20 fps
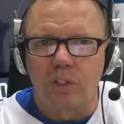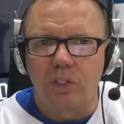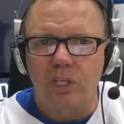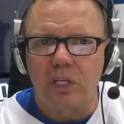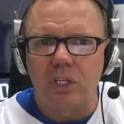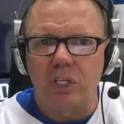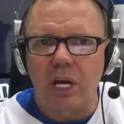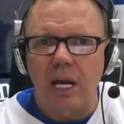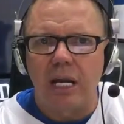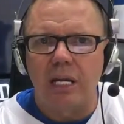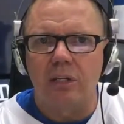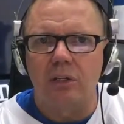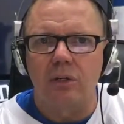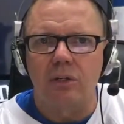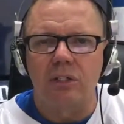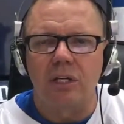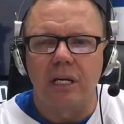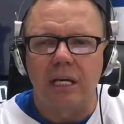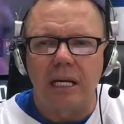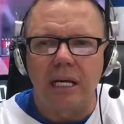C.J.
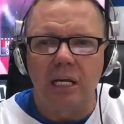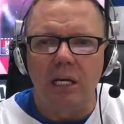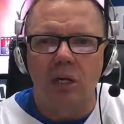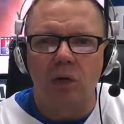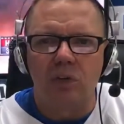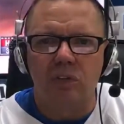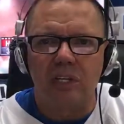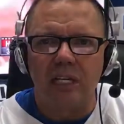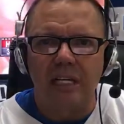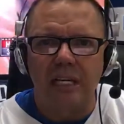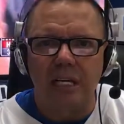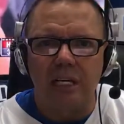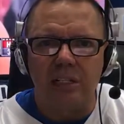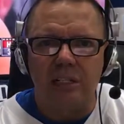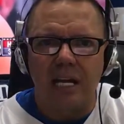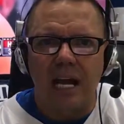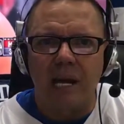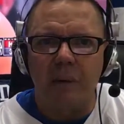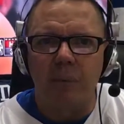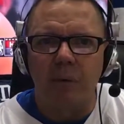Anderson, he knows he
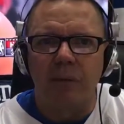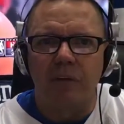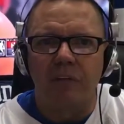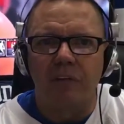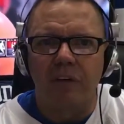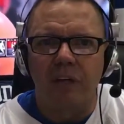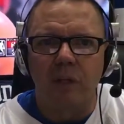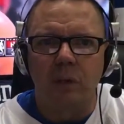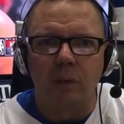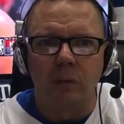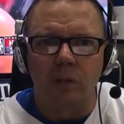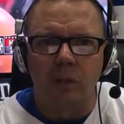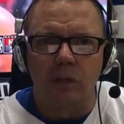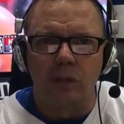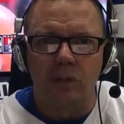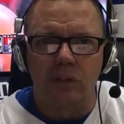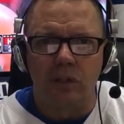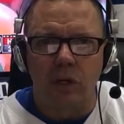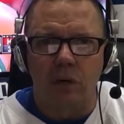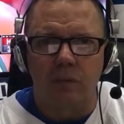needs time on the field to
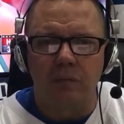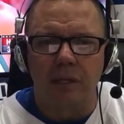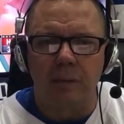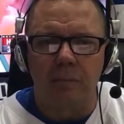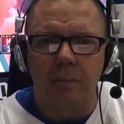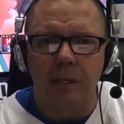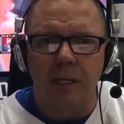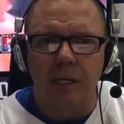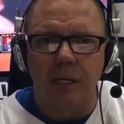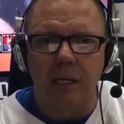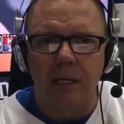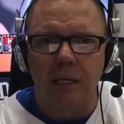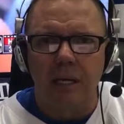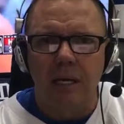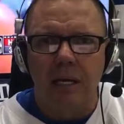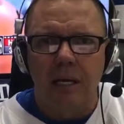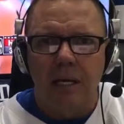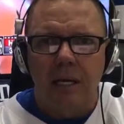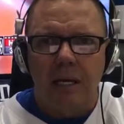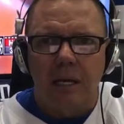deserve that money,
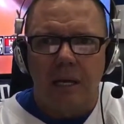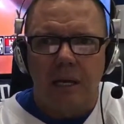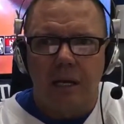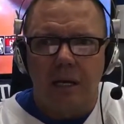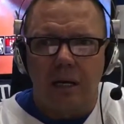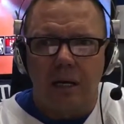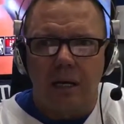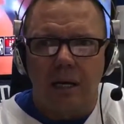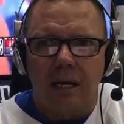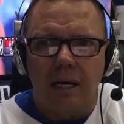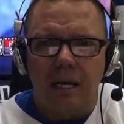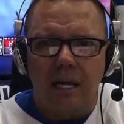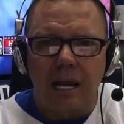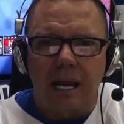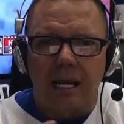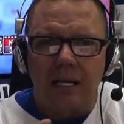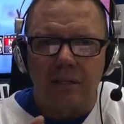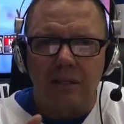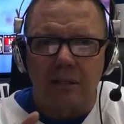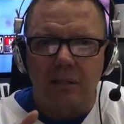and he
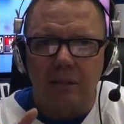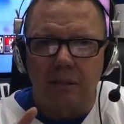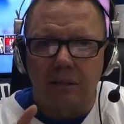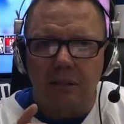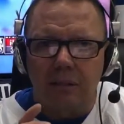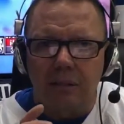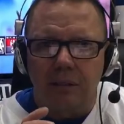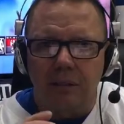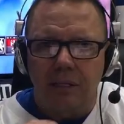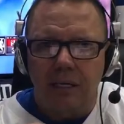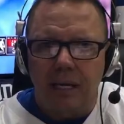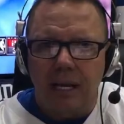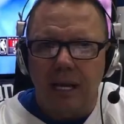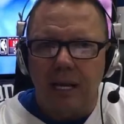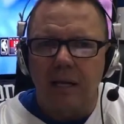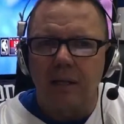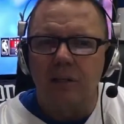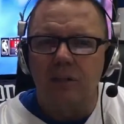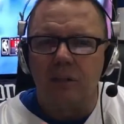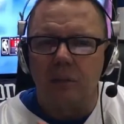hasn't He had
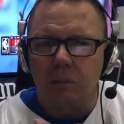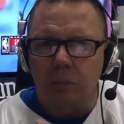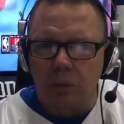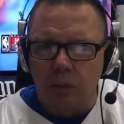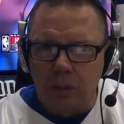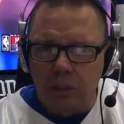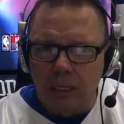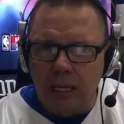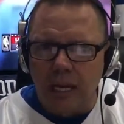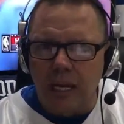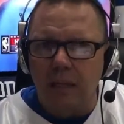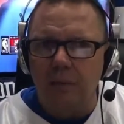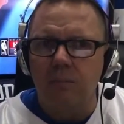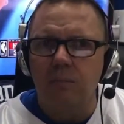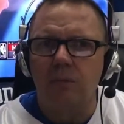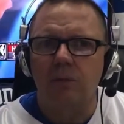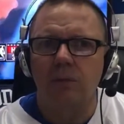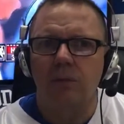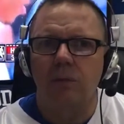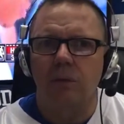some good
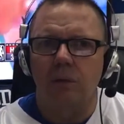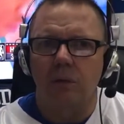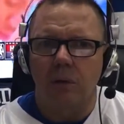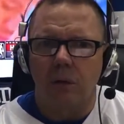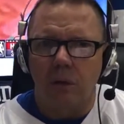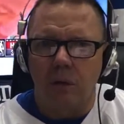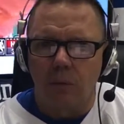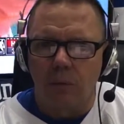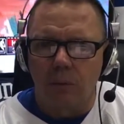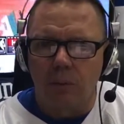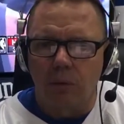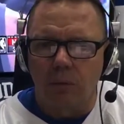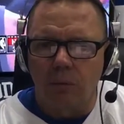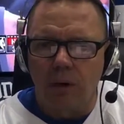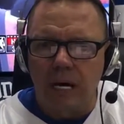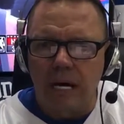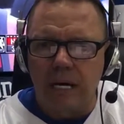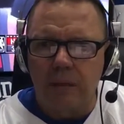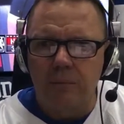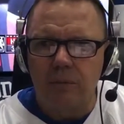games with the
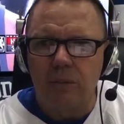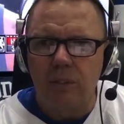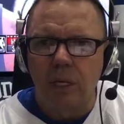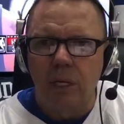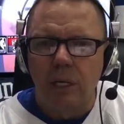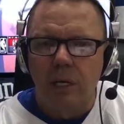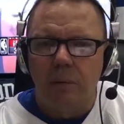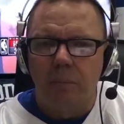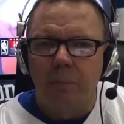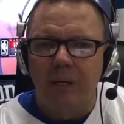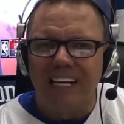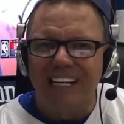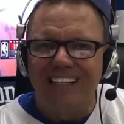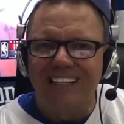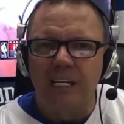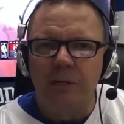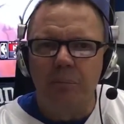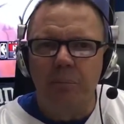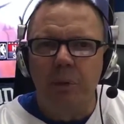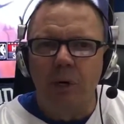Rams, but he
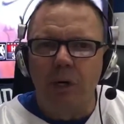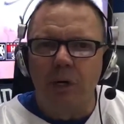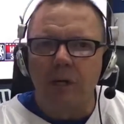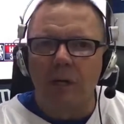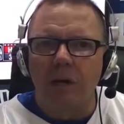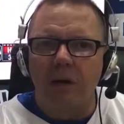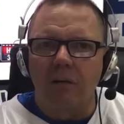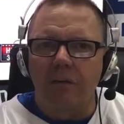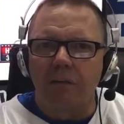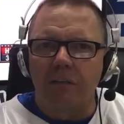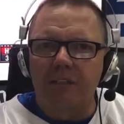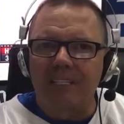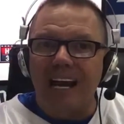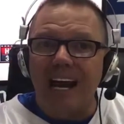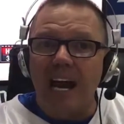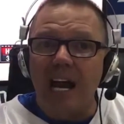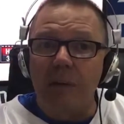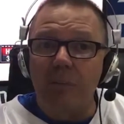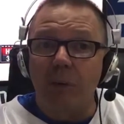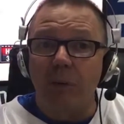didn't put enough
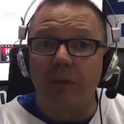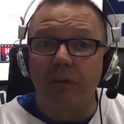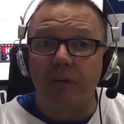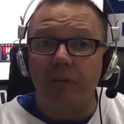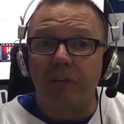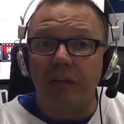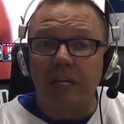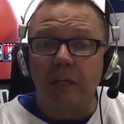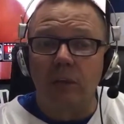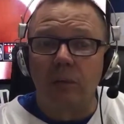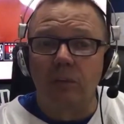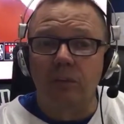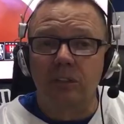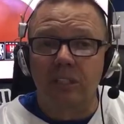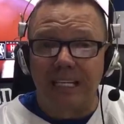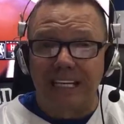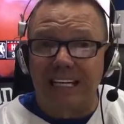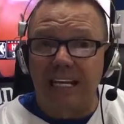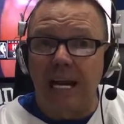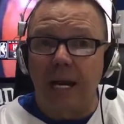time on the field to
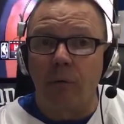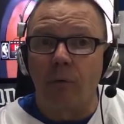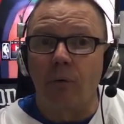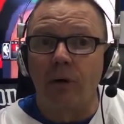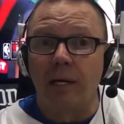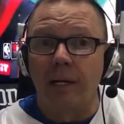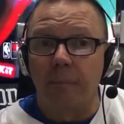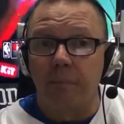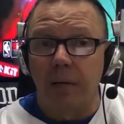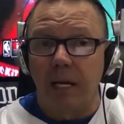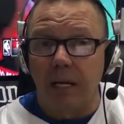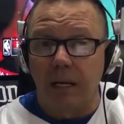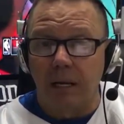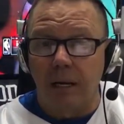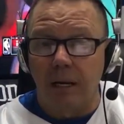get a really big